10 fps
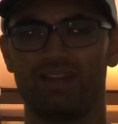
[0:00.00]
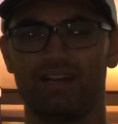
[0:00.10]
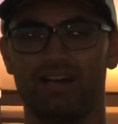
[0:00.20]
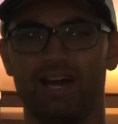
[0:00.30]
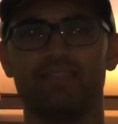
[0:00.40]

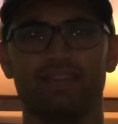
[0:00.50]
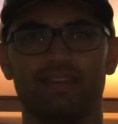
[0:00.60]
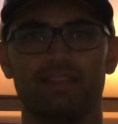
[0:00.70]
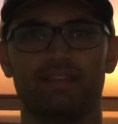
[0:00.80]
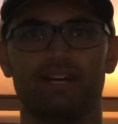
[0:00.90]
I think
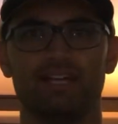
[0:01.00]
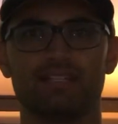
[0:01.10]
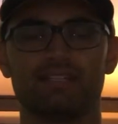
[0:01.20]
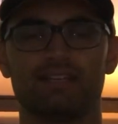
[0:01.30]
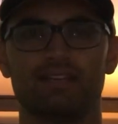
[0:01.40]

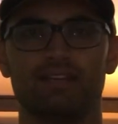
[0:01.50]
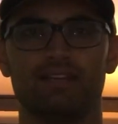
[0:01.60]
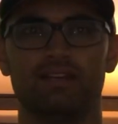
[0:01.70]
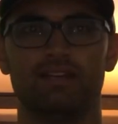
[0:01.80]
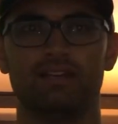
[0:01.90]
that
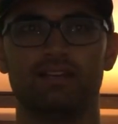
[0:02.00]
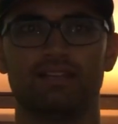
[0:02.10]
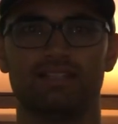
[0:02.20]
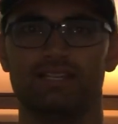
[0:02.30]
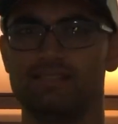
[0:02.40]

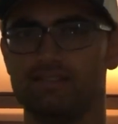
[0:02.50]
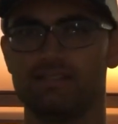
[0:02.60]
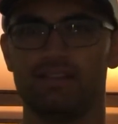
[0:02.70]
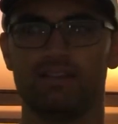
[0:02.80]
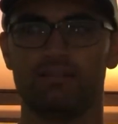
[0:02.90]

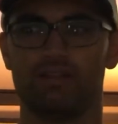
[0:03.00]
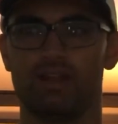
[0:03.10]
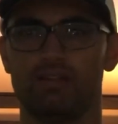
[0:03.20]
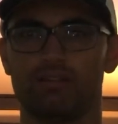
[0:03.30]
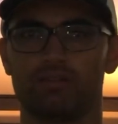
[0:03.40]
consistency
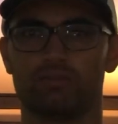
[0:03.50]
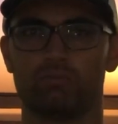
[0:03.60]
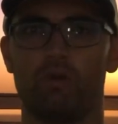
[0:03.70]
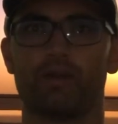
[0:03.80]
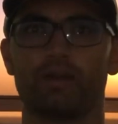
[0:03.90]
in your
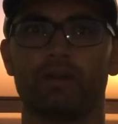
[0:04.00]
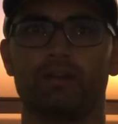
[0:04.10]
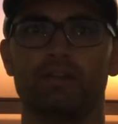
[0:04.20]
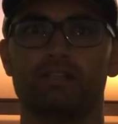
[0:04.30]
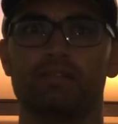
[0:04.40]
water
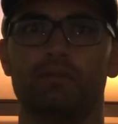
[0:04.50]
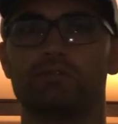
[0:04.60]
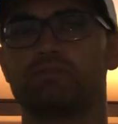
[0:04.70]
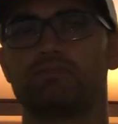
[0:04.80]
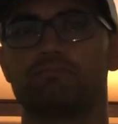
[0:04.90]
is
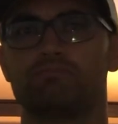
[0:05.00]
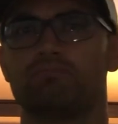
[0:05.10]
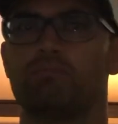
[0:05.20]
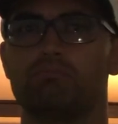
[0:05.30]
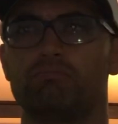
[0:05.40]

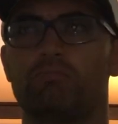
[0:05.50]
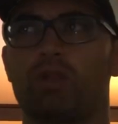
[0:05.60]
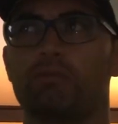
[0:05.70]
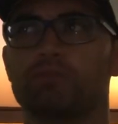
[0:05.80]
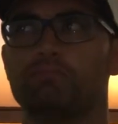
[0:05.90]
one of
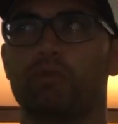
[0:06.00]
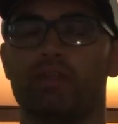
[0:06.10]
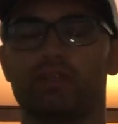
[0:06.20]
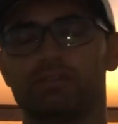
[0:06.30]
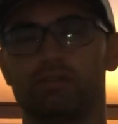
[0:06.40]
the most important
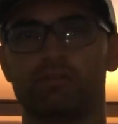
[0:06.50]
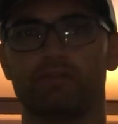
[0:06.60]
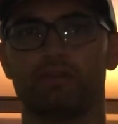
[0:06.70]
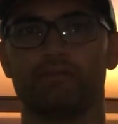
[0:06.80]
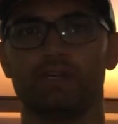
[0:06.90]
things you can do for
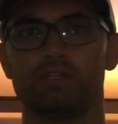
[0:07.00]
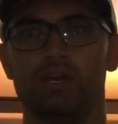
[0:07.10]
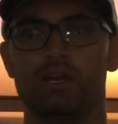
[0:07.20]
your fish.